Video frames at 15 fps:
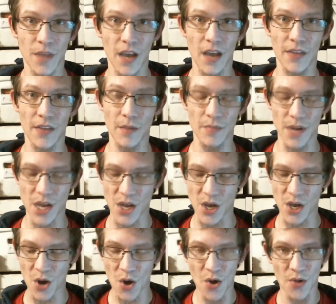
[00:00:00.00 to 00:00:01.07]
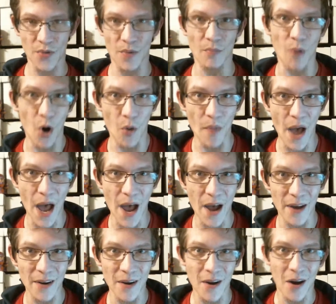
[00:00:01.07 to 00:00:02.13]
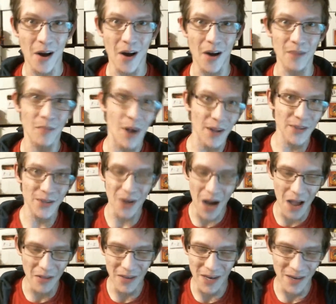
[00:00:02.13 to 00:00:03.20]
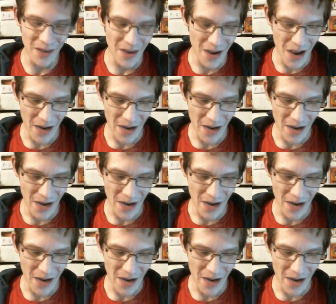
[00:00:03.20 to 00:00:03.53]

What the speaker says: and they meet the Mole Man on Monster Island,